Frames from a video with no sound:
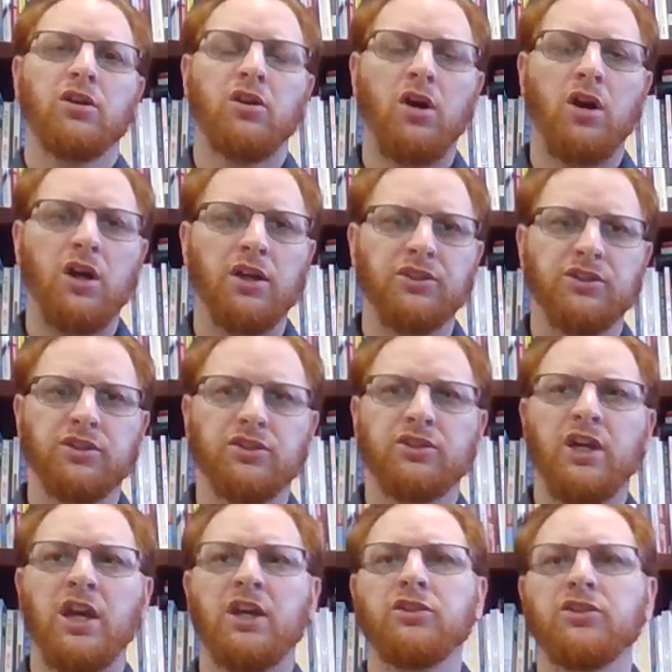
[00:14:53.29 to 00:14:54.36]
causes
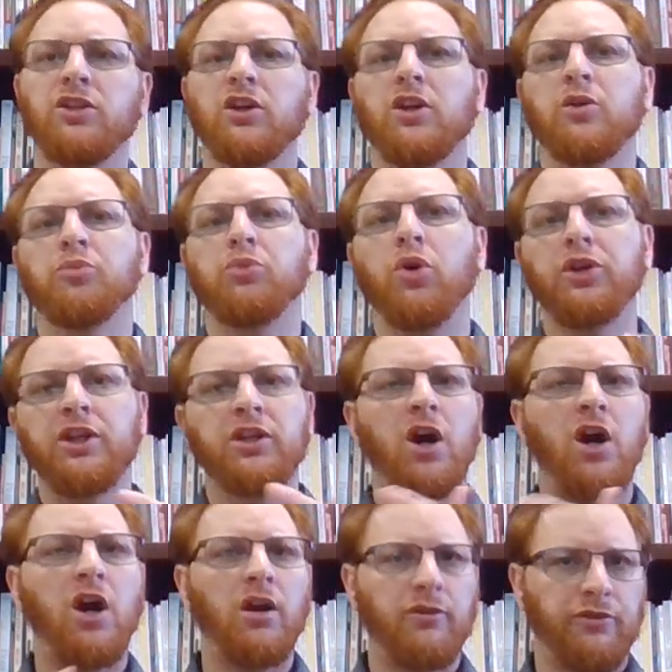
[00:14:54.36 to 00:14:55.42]
and putting
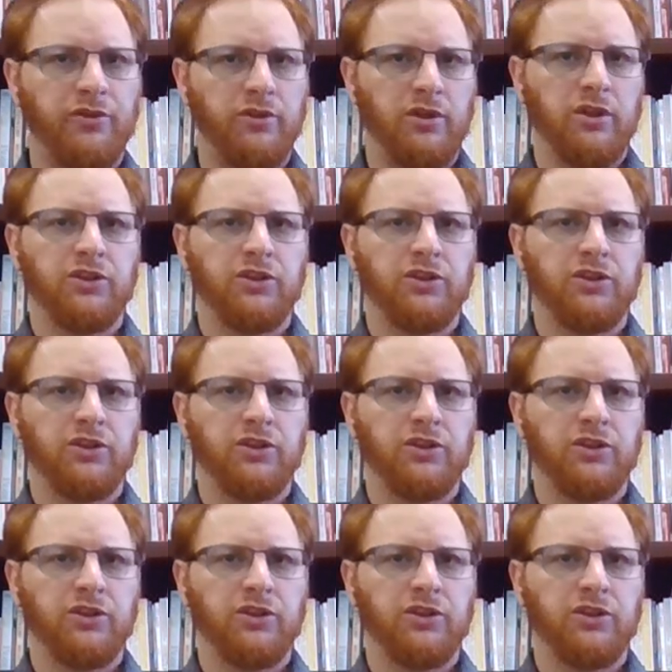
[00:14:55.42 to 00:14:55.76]
off